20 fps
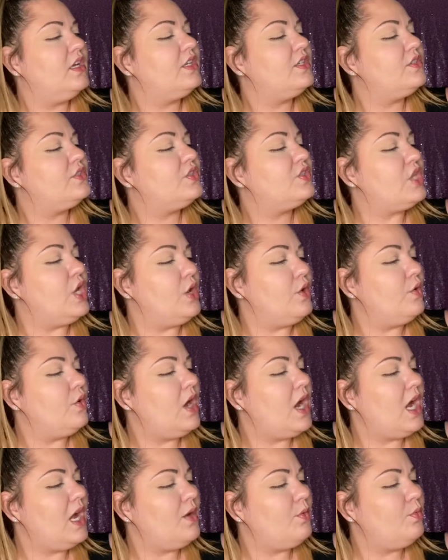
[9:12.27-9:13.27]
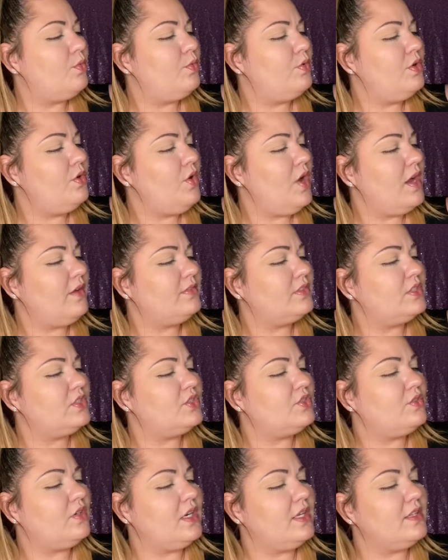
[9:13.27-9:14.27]
So I will have to
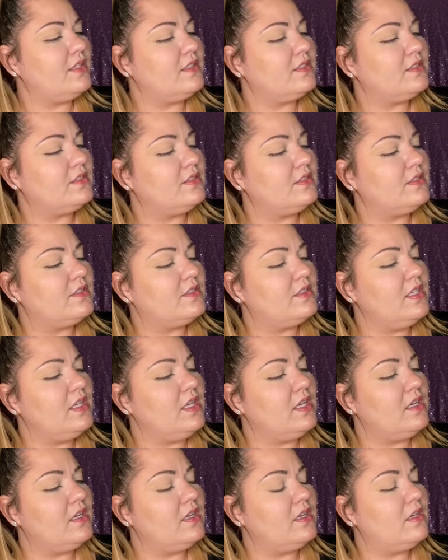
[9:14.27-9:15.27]
try this and see.